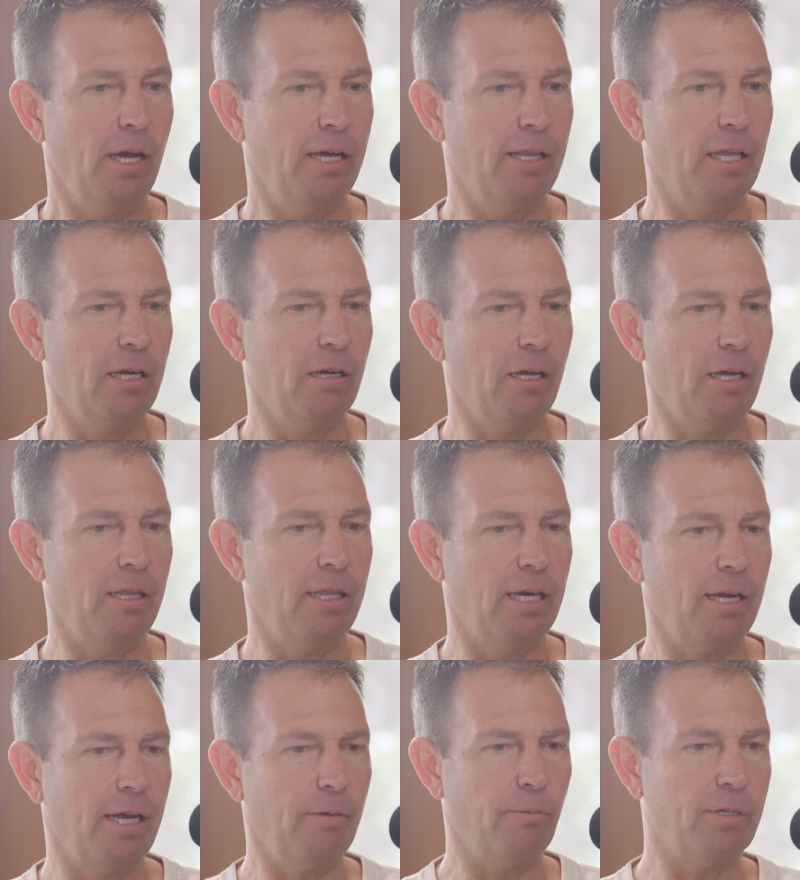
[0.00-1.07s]
and then then
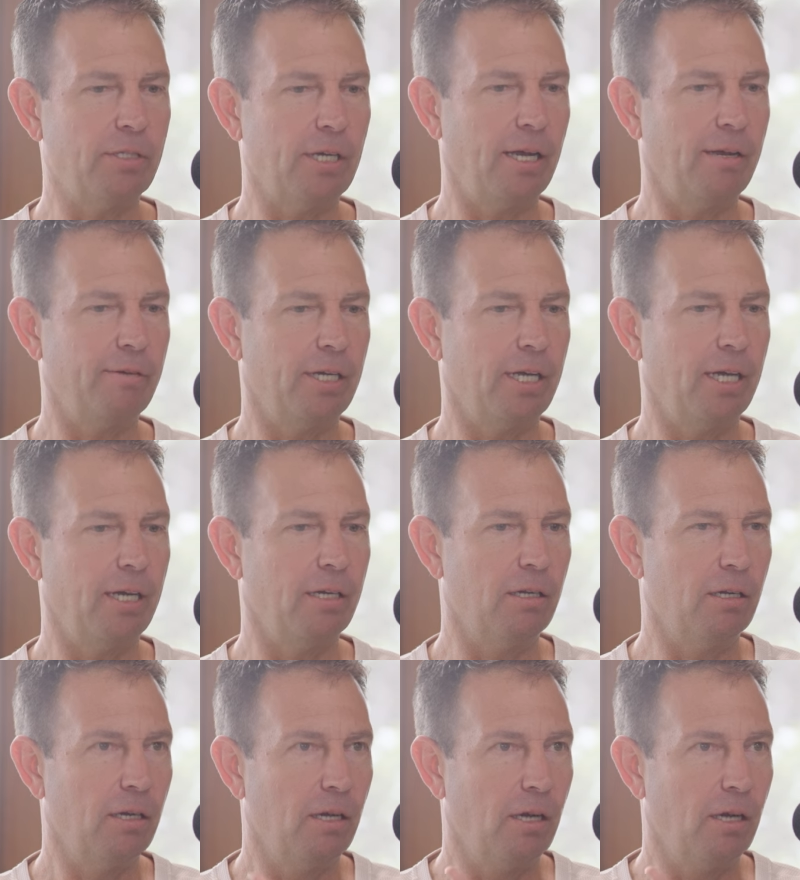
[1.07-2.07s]
I, once i have a kid